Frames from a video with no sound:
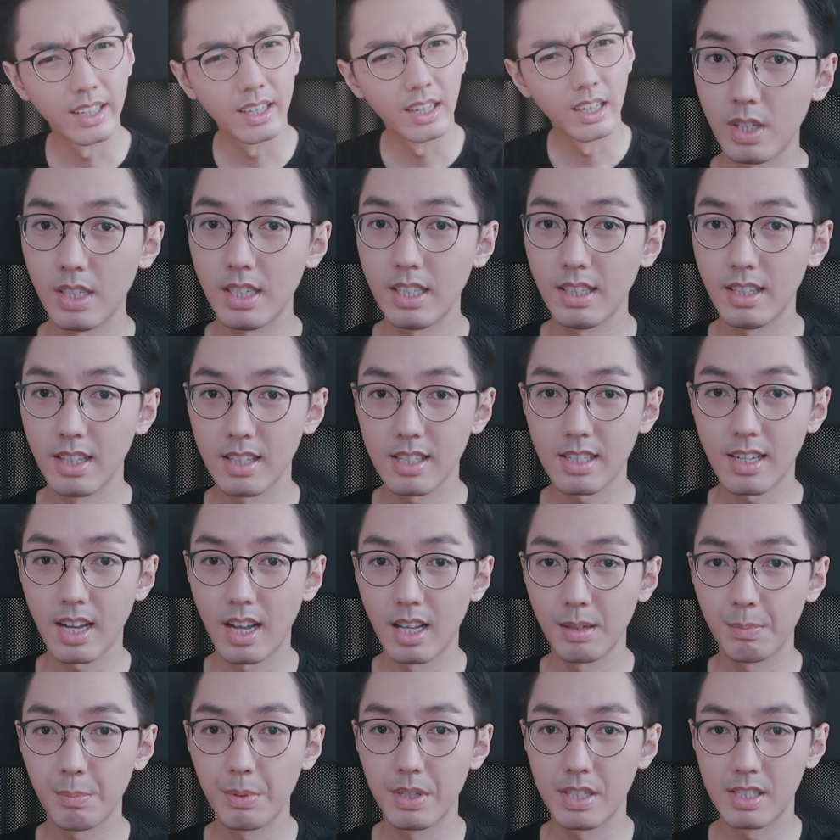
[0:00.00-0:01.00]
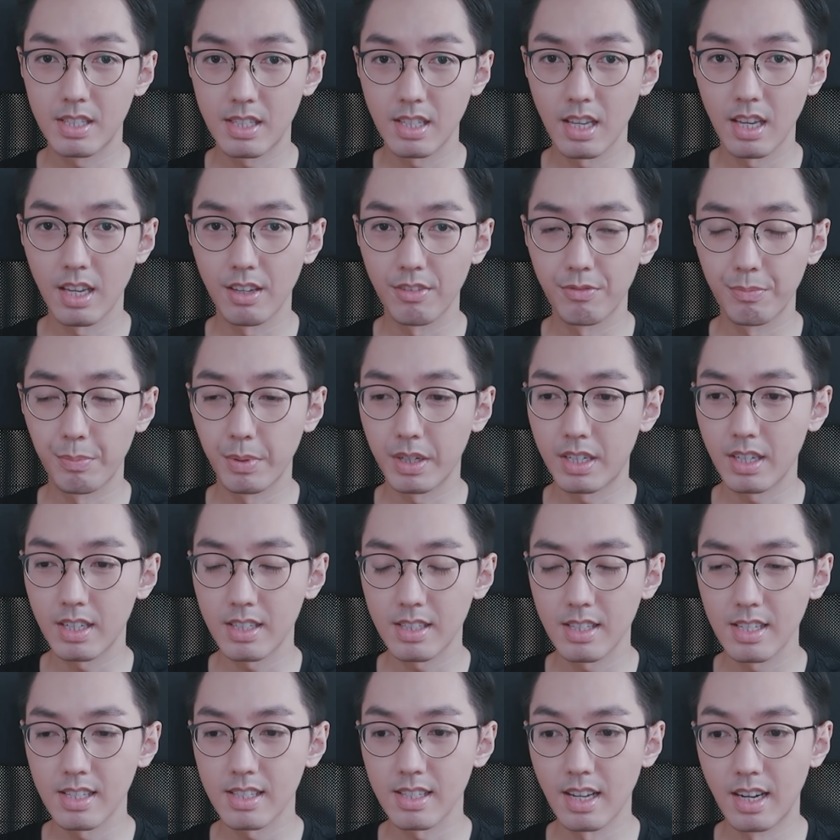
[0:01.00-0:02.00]
Surely this can't be safe,
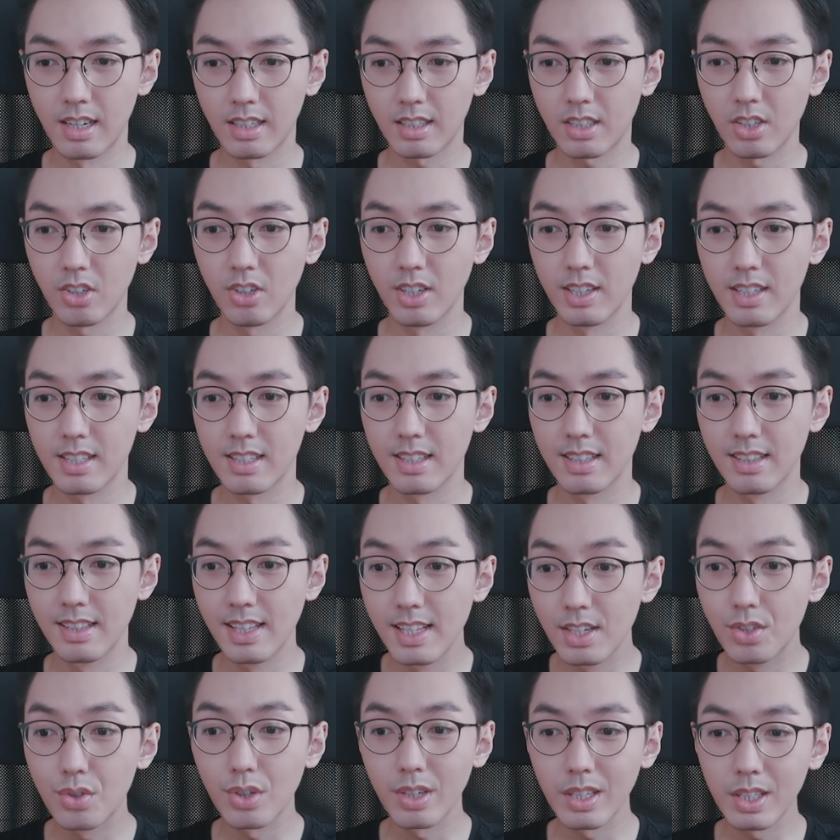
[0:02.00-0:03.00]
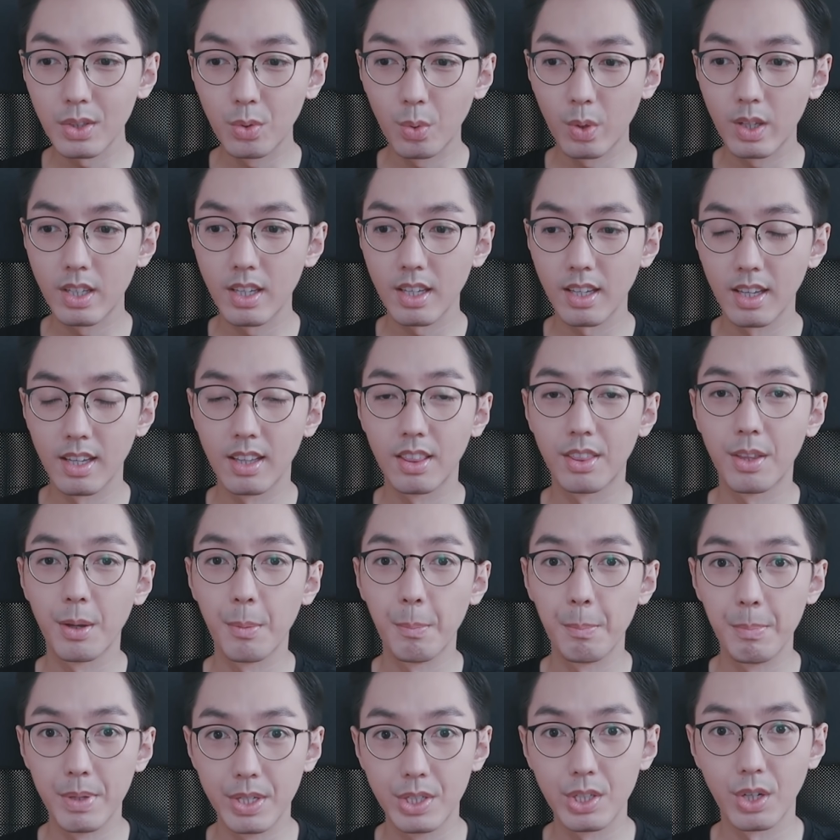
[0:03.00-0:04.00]
because this uncle is literally doing it in
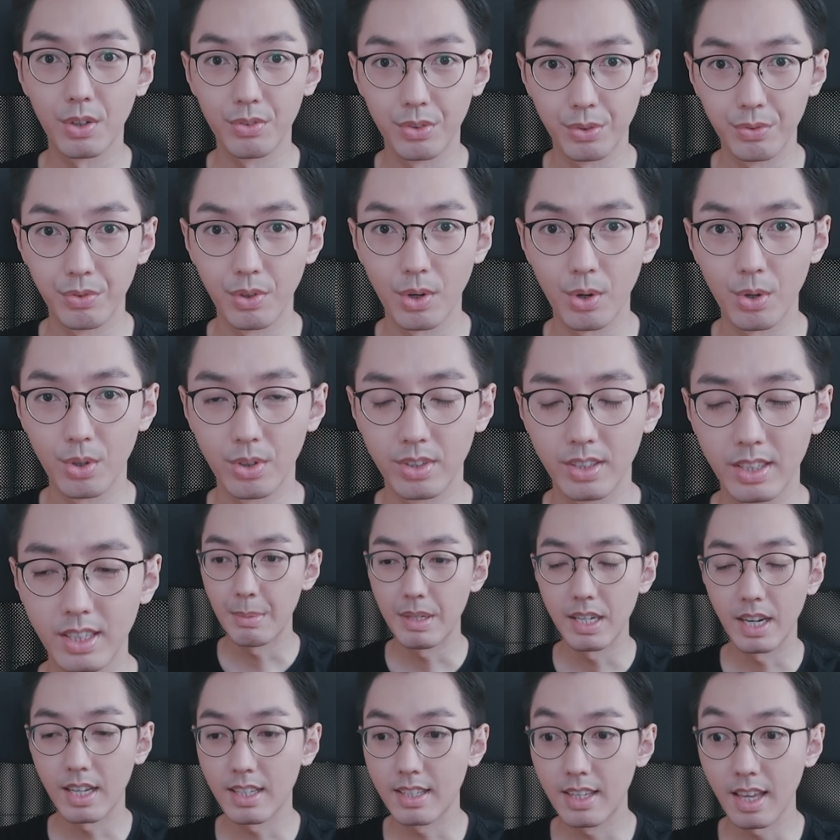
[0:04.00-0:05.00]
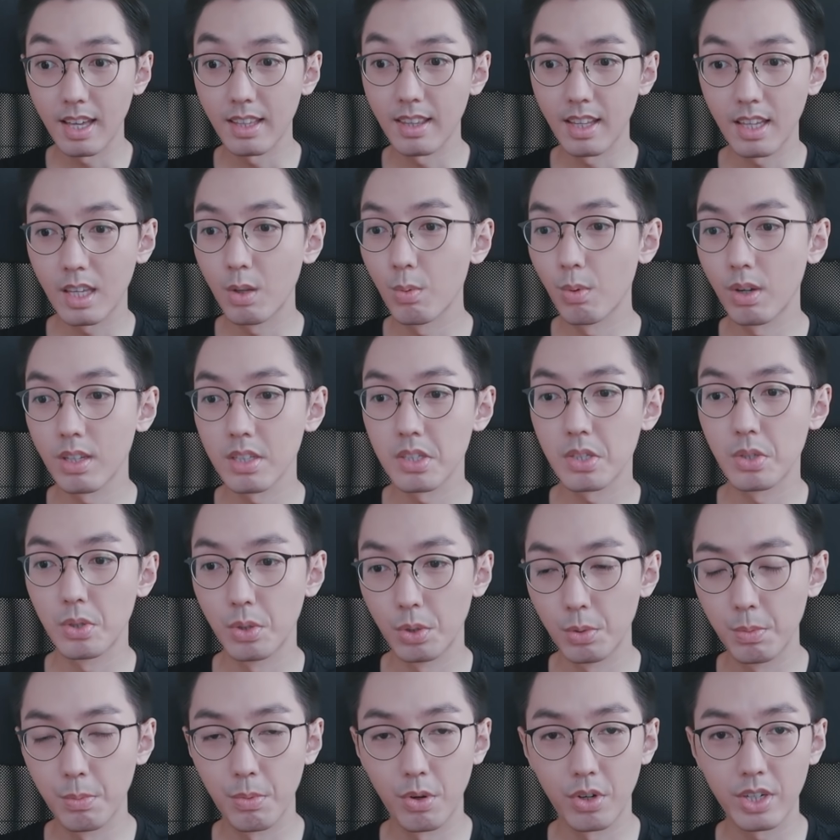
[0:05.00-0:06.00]
the middle of the road. I mean, I get that he wants to
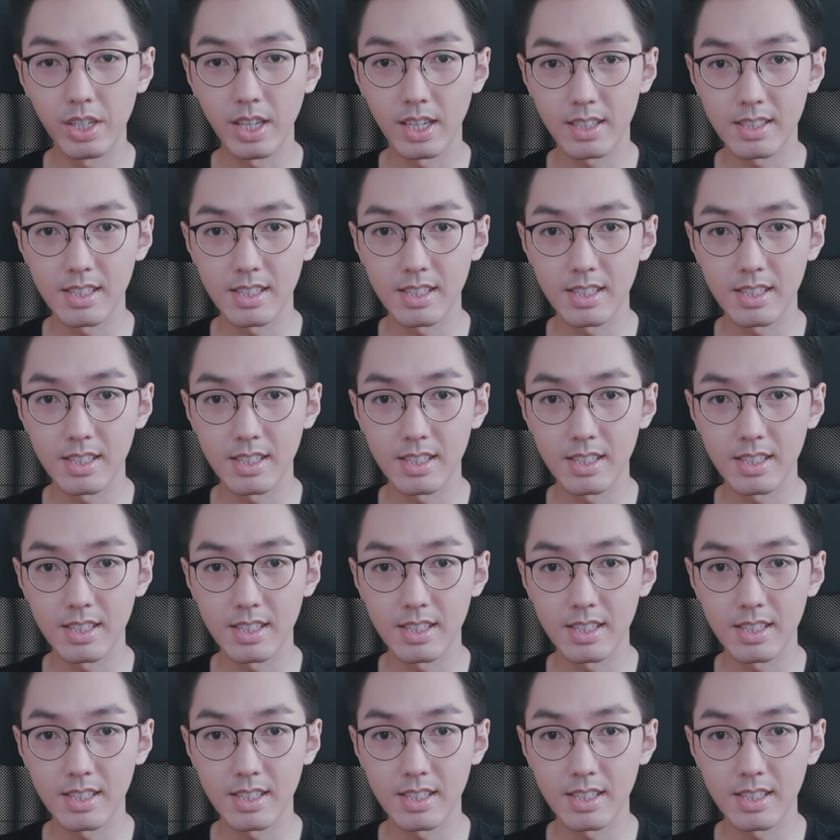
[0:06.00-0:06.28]
do morning